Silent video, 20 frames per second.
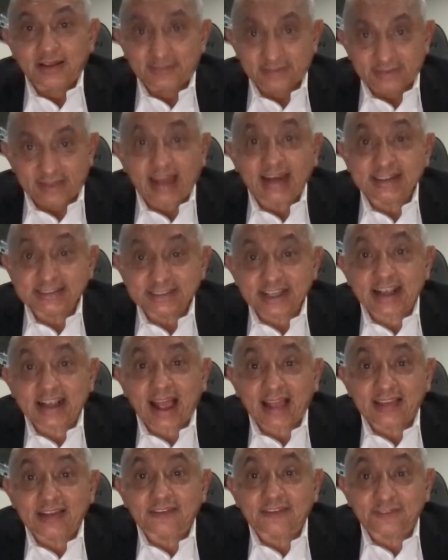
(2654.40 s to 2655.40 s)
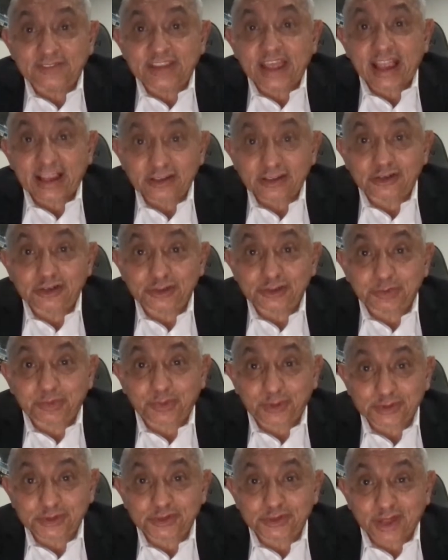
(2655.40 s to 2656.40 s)
that is the kind of dangerous
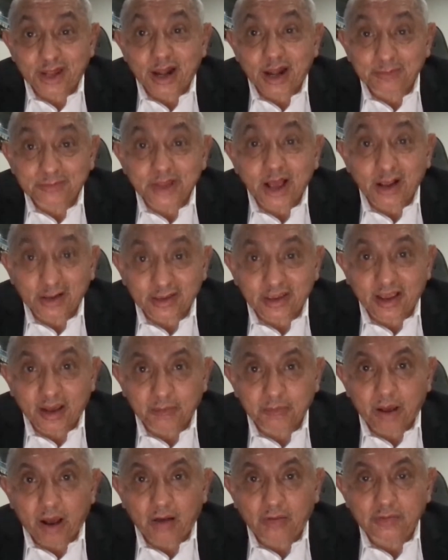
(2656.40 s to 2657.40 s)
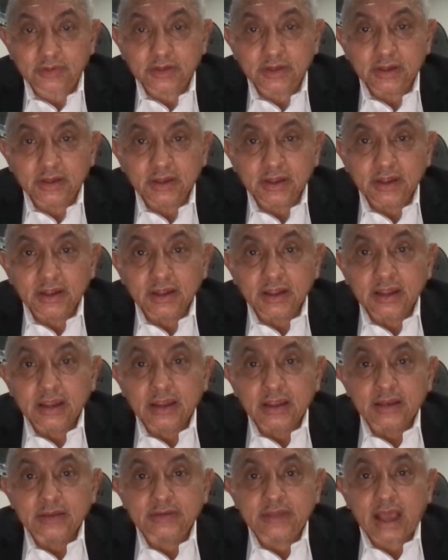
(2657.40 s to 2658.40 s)
person that I'm talking about.
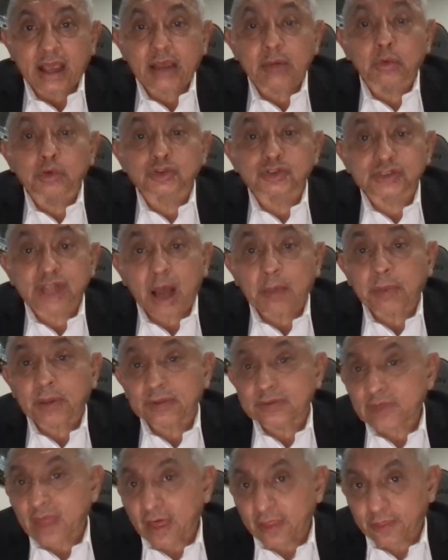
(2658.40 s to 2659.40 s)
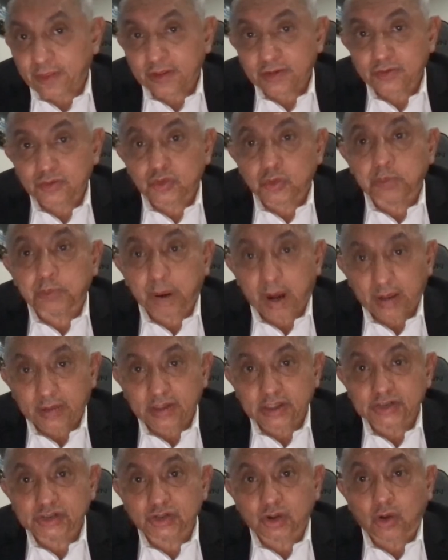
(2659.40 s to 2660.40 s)
That he will stop at nothing to
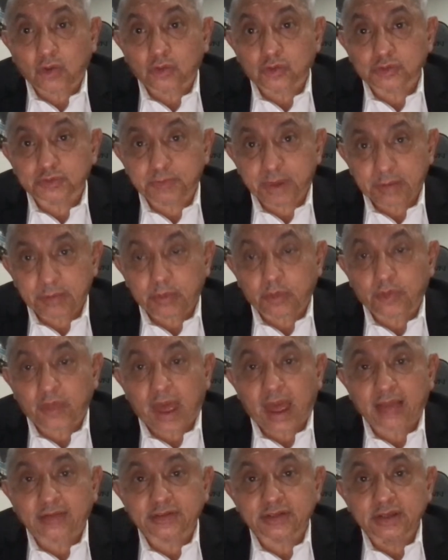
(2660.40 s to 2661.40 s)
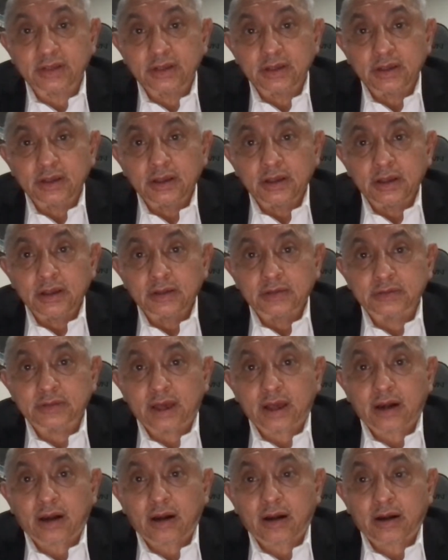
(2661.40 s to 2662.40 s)
punish all those people that
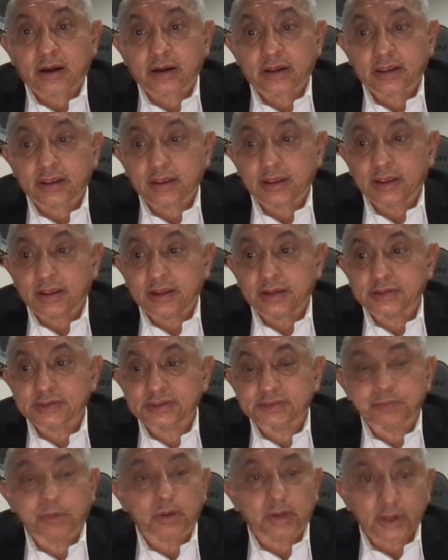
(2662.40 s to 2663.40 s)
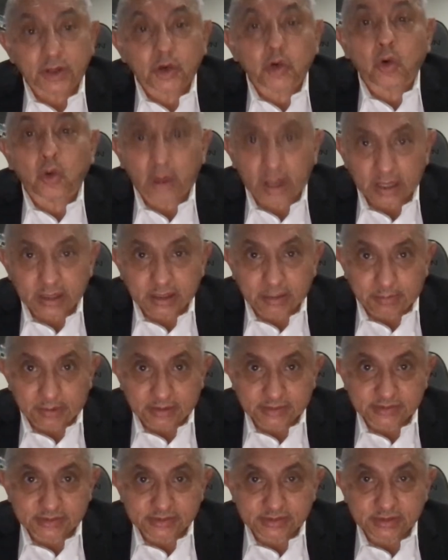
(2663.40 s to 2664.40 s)
are his political
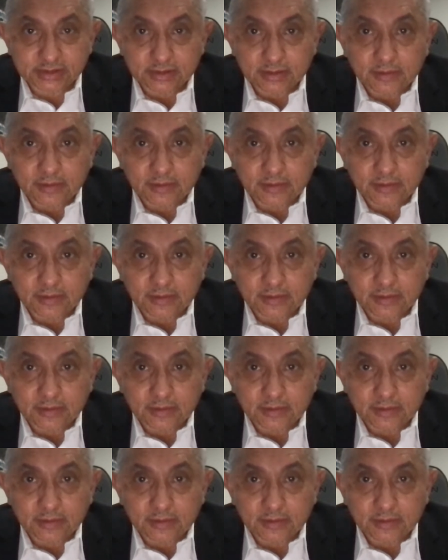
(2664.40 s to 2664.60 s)
enemies.